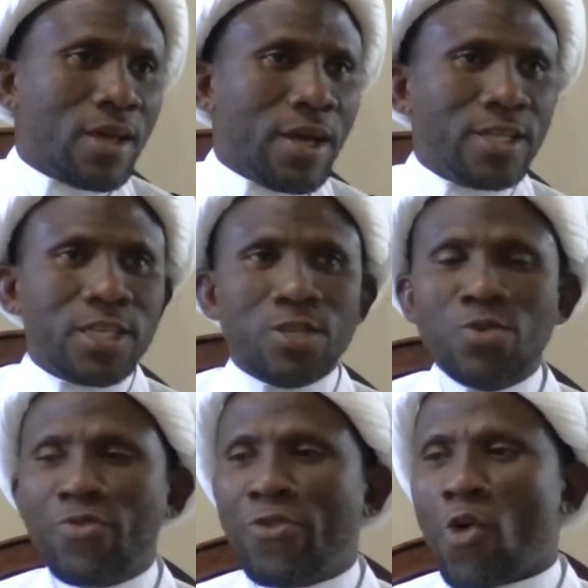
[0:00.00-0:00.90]
I said
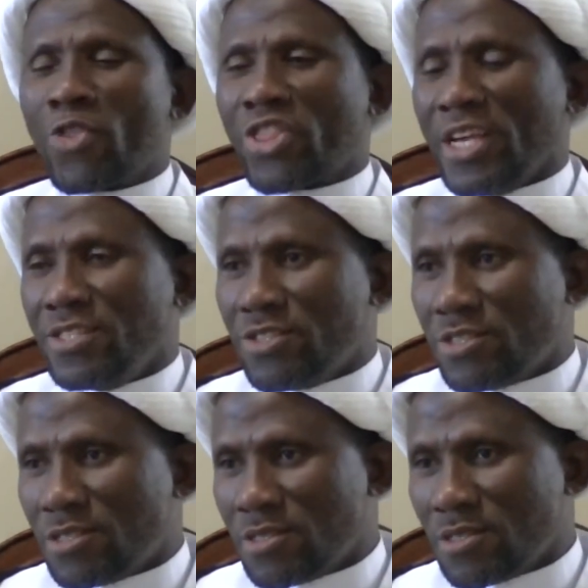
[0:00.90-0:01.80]
do four
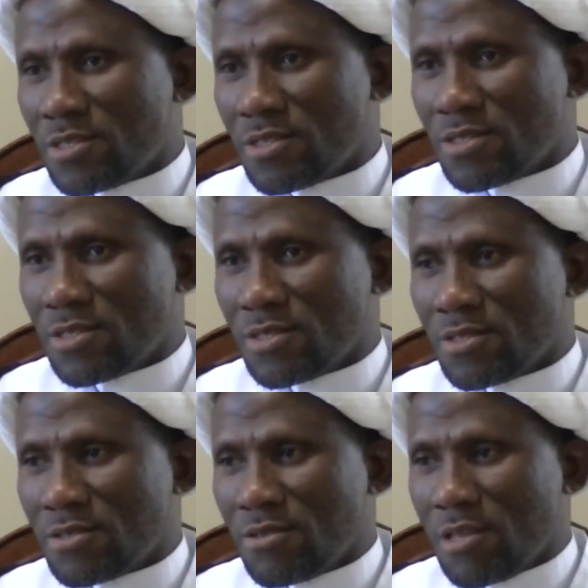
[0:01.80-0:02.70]
things.
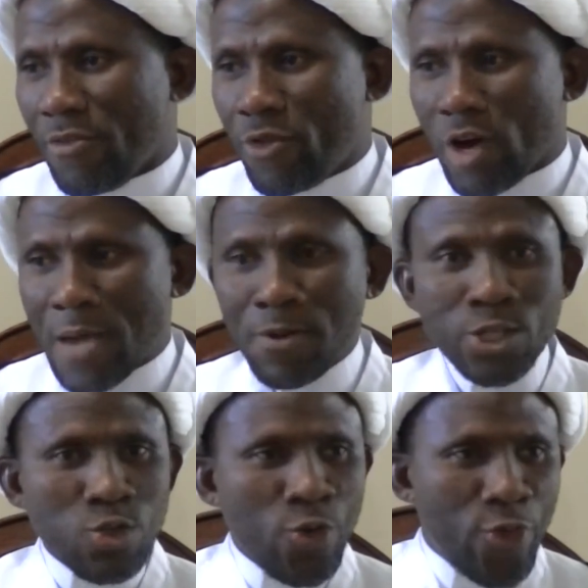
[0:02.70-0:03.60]
If you are able
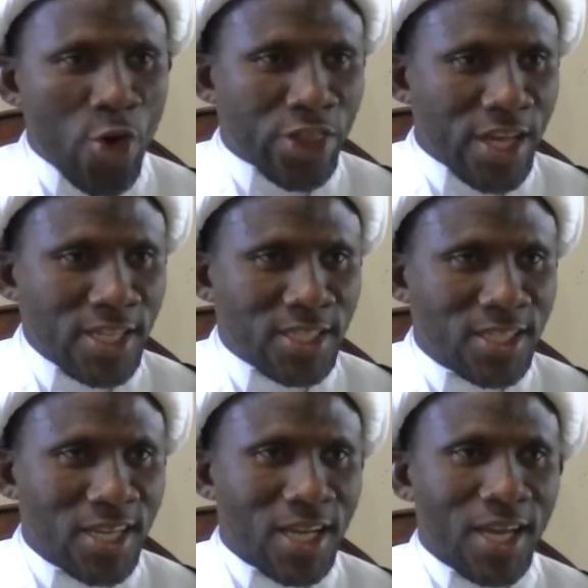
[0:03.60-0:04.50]
to do four things,
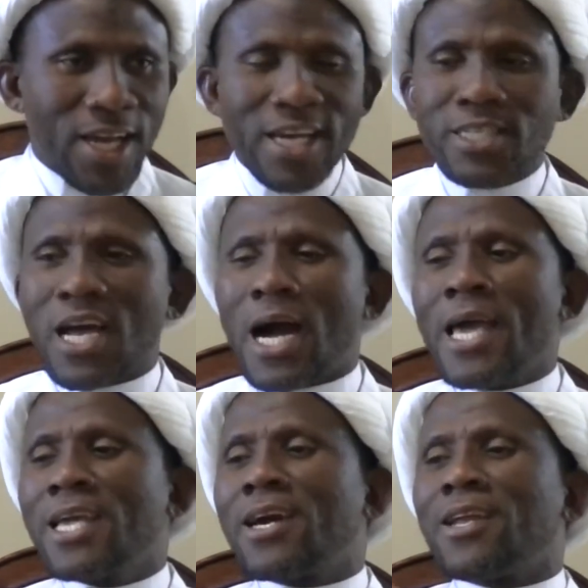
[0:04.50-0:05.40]
I said
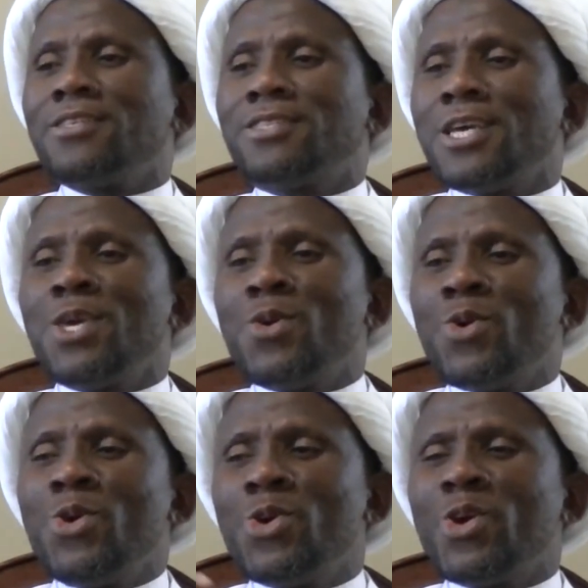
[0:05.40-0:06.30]
I guarantee you,
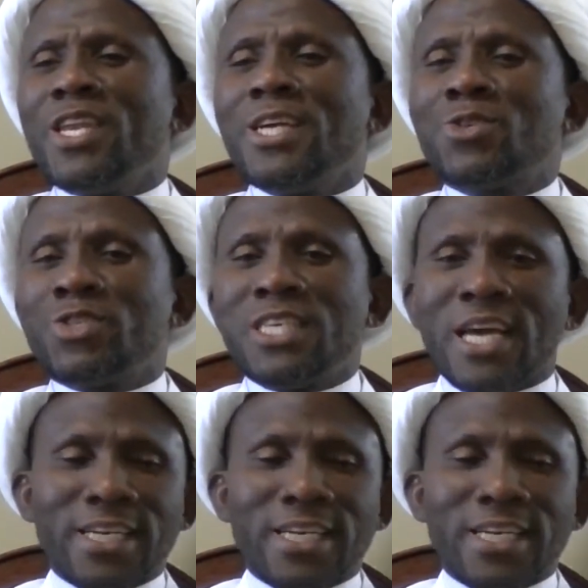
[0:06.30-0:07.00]
you don't need to see